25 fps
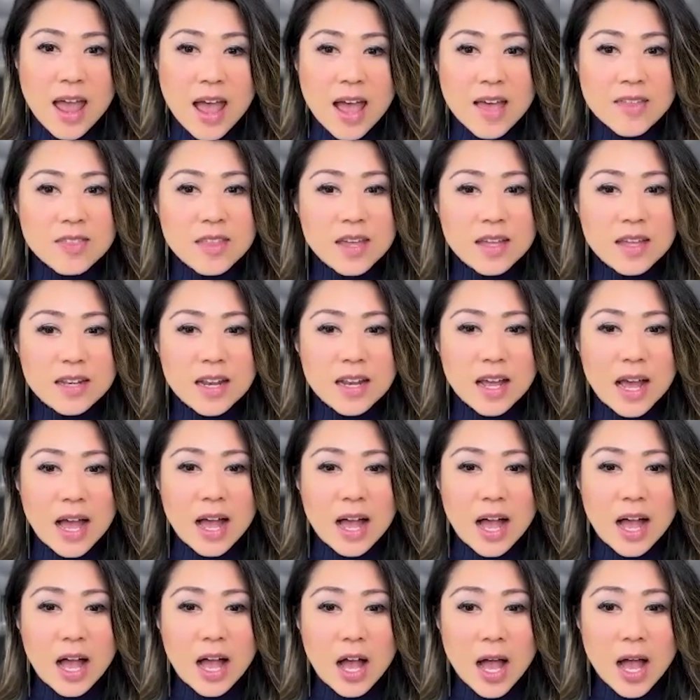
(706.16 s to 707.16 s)
And then
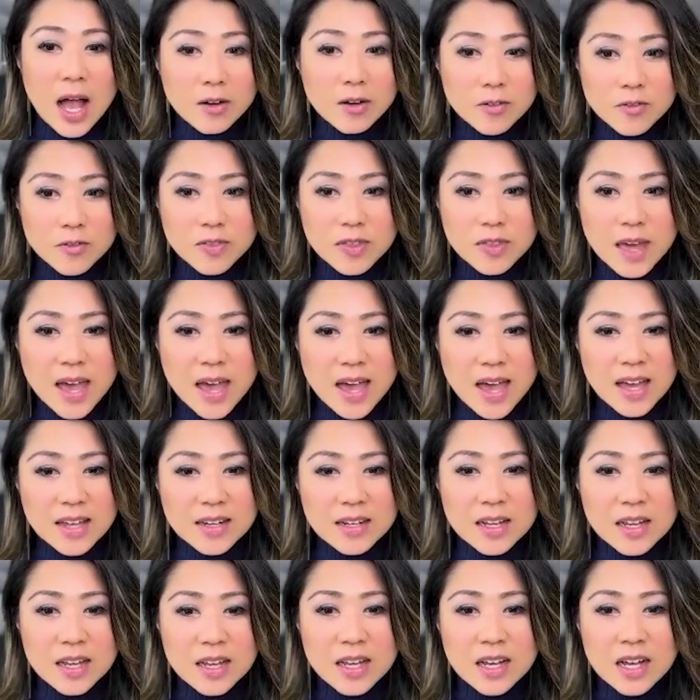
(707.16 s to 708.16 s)
out of
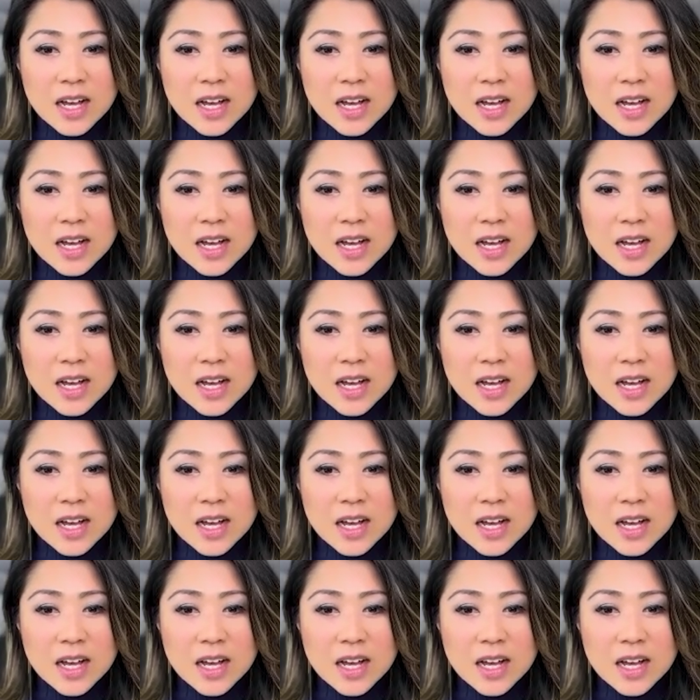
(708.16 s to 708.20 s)
that,